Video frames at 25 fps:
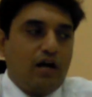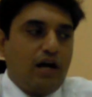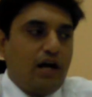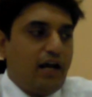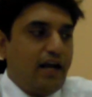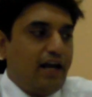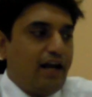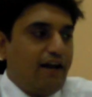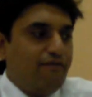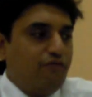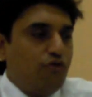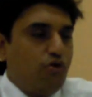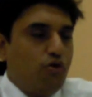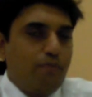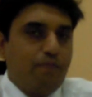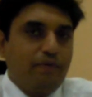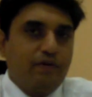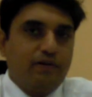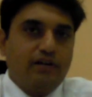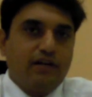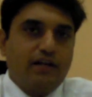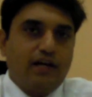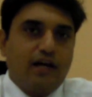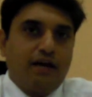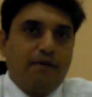I have
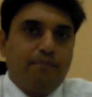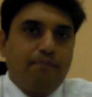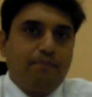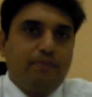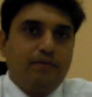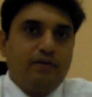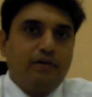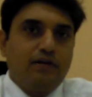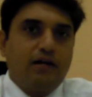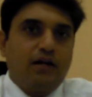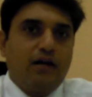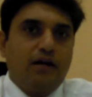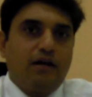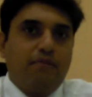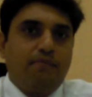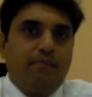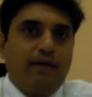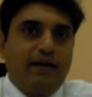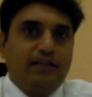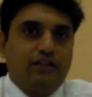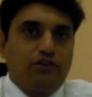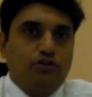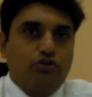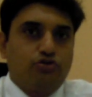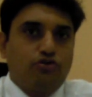opened up a
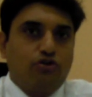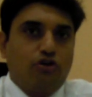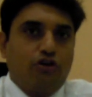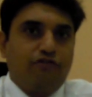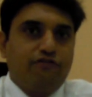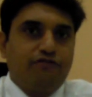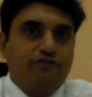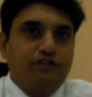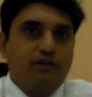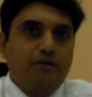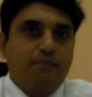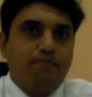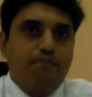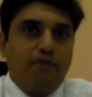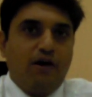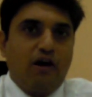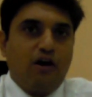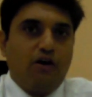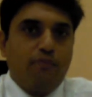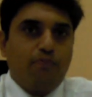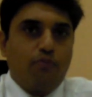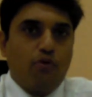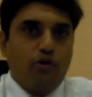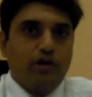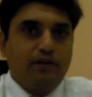Microsoft
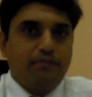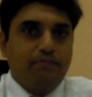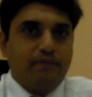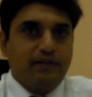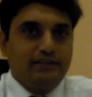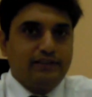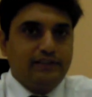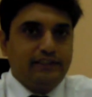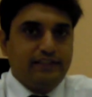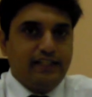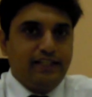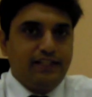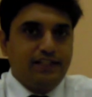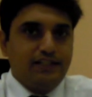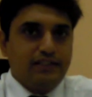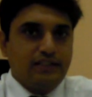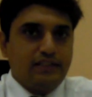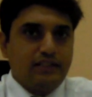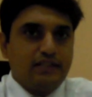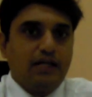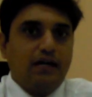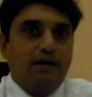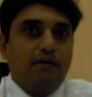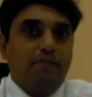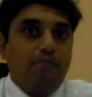PowerPoint presentation,
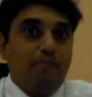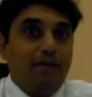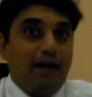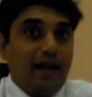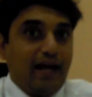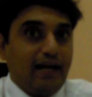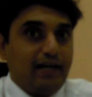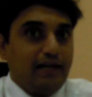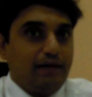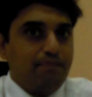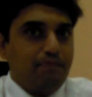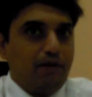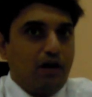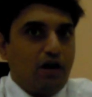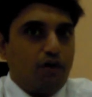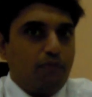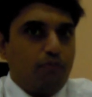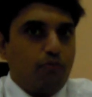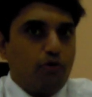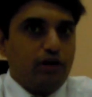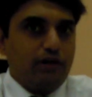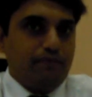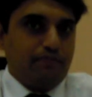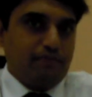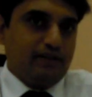a blank
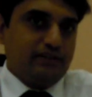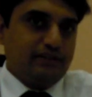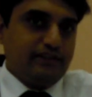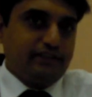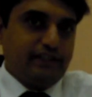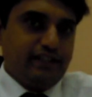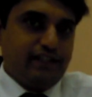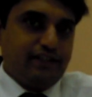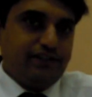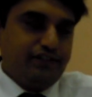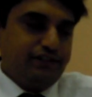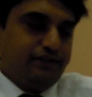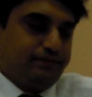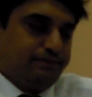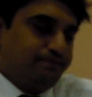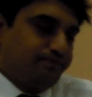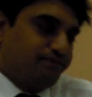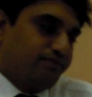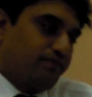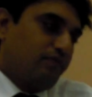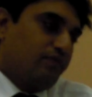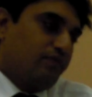PowerPoint presentation,